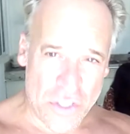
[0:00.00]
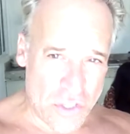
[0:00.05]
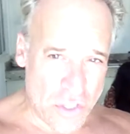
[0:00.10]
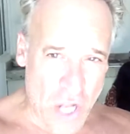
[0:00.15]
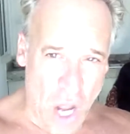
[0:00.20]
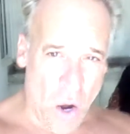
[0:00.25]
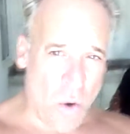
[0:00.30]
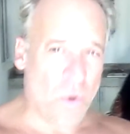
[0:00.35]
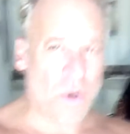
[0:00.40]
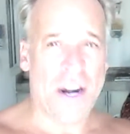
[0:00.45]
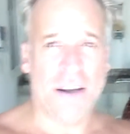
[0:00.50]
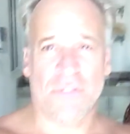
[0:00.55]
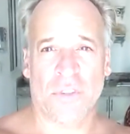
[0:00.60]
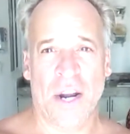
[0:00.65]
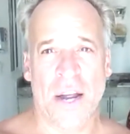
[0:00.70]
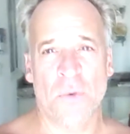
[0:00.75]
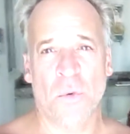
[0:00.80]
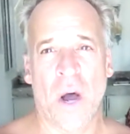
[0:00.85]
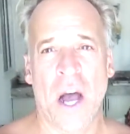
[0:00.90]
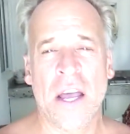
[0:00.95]
go
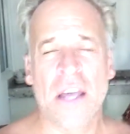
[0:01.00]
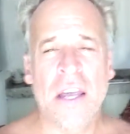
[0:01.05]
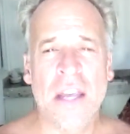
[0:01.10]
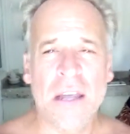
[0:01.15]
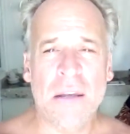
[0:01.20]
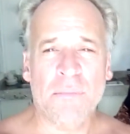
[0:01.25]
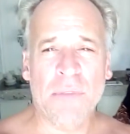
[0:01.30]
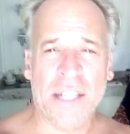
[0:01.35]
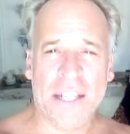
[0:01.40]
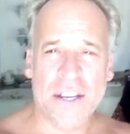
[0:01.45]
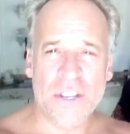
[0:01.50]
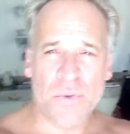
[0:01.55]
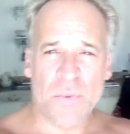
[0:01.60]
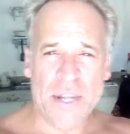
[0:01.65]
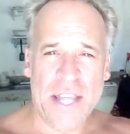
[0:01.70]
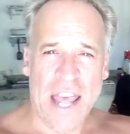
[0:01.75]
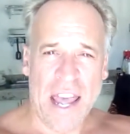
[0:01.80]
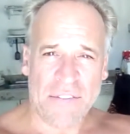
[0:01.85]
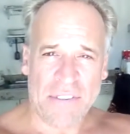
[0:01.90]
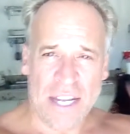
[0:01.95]
wherever I want, because
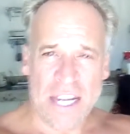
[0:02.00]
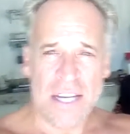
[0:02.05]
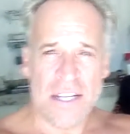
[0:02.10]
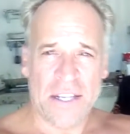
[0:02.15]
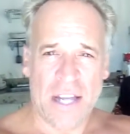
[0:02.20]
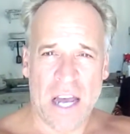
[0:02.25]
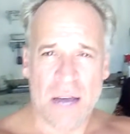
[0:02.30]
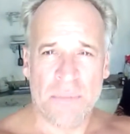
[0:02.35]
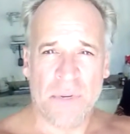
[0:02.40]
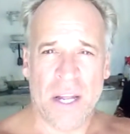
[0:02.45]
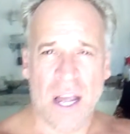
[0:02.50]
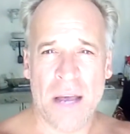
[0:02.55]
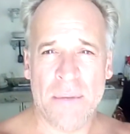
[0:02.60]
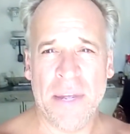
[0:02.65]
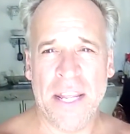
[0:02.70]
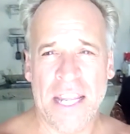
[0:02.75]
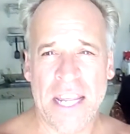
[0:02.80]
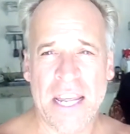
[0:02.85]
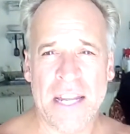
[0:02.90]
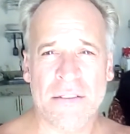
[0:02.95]
we have income
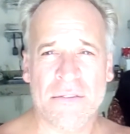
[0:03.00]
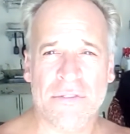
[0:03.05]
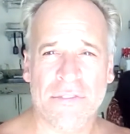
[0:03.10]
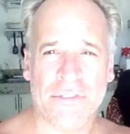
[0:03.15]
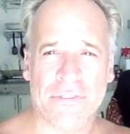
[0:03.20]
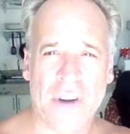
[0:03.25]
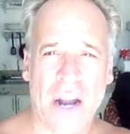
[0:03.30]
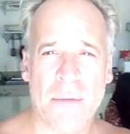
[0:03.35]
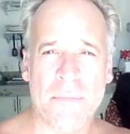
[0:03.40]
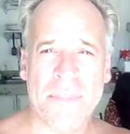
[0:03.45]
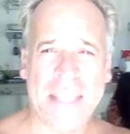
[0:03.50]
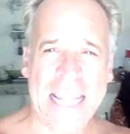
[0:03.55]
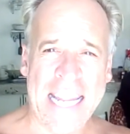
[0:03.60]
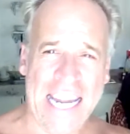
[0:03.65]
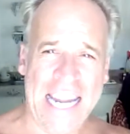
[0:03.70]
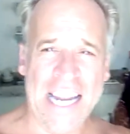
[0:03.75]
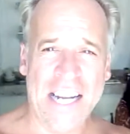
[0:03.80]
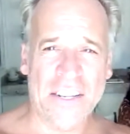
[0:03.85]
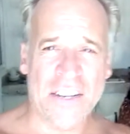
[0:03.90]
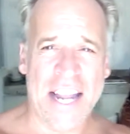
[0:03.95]
coming in from
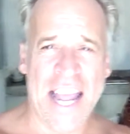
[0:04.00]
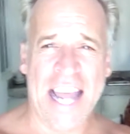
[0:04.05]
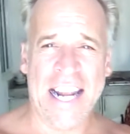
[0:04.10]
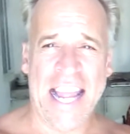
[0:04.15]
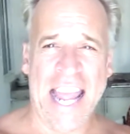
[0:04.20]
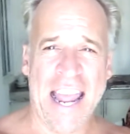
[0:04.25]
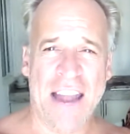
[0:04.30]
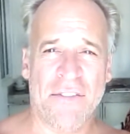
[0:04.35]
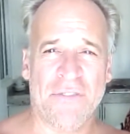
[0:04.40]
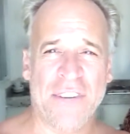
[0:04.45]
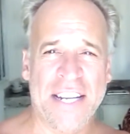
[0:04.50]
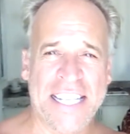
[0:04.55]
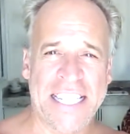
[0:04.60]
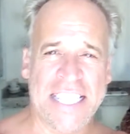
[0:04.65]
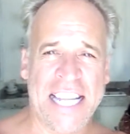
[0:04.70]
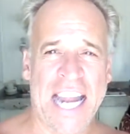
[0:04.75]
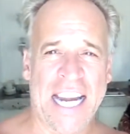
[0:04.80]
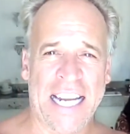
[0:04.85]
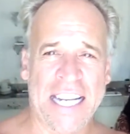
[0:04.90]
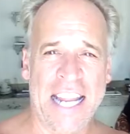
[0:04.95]
the internet every
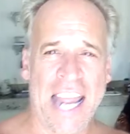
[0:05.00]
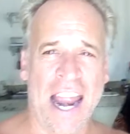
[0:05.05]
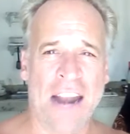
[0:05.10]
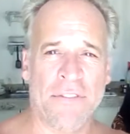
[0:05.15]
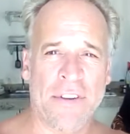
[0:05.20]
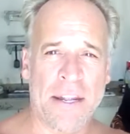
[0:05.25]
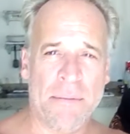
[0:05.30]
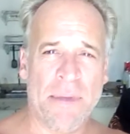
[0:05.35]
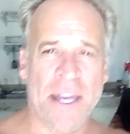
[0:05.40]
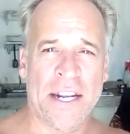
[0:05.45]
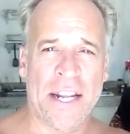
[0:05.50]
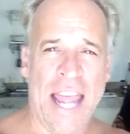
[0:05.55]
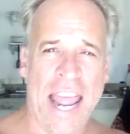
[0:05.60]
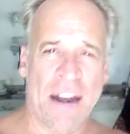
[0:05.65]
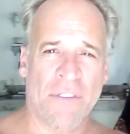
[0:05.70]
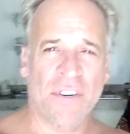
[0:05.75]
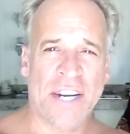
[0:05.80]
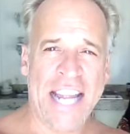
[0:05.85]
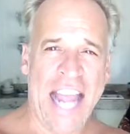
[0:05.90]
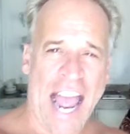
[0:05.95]
second, every minute,
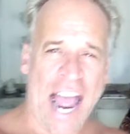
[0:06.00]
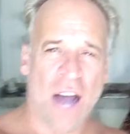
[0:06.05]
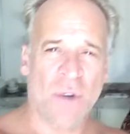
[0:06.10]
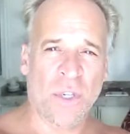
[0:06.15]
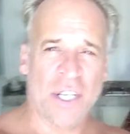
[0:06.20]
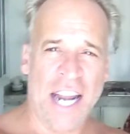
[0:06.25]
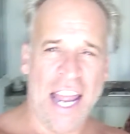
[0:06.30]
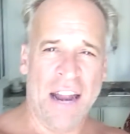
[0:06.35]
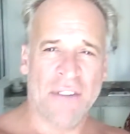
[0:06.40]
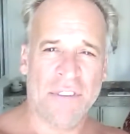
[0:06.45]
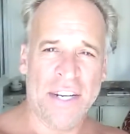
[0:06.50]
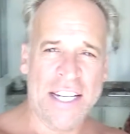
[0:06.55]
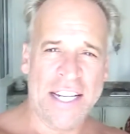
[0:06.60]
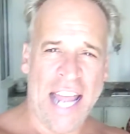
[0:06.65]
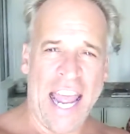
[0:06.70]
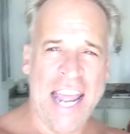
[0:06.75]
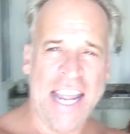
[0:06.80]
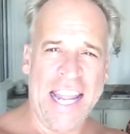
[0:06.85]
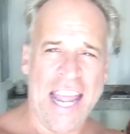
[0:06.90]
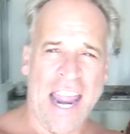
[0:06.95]
every hour, every
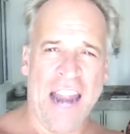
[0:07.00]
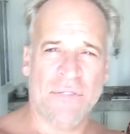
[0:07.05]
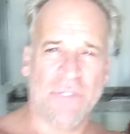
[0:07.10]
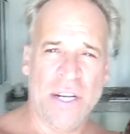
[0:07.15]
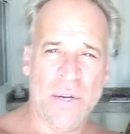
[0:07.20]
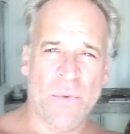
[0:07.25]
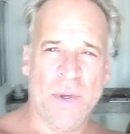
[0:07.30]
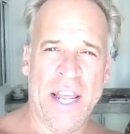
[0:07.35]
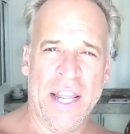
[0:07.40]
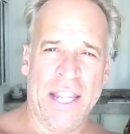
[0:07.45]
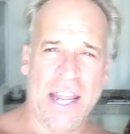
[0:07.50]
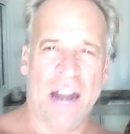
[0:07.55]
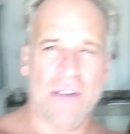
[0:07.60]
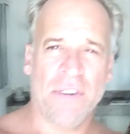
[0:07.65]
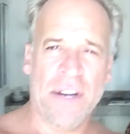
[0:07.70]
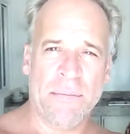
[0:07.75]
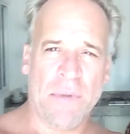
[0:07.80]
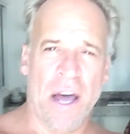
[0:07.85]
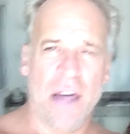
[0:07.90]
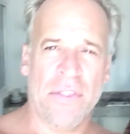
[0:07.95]
day, every week,
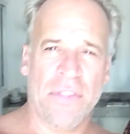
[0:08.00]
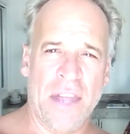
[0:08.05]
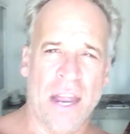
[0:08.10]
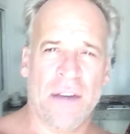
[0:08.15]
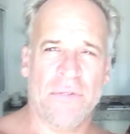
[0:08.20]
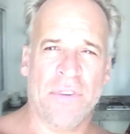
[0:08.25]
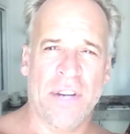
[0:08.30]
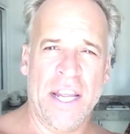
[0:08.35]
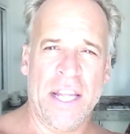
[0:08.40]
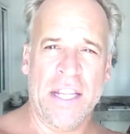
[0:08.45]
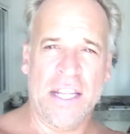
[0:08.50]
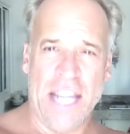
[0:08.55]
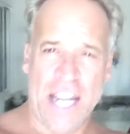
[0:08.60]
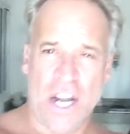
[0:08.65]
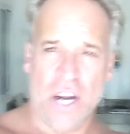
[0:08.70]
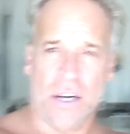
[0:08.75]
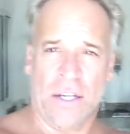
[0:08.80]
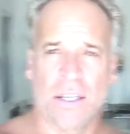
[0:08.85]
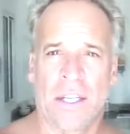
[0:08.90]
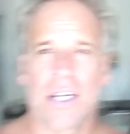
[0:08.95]
every month, every
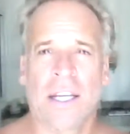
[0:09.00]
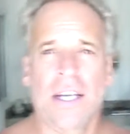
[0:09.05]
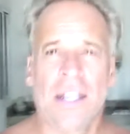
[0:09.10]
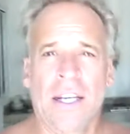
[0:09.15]
year.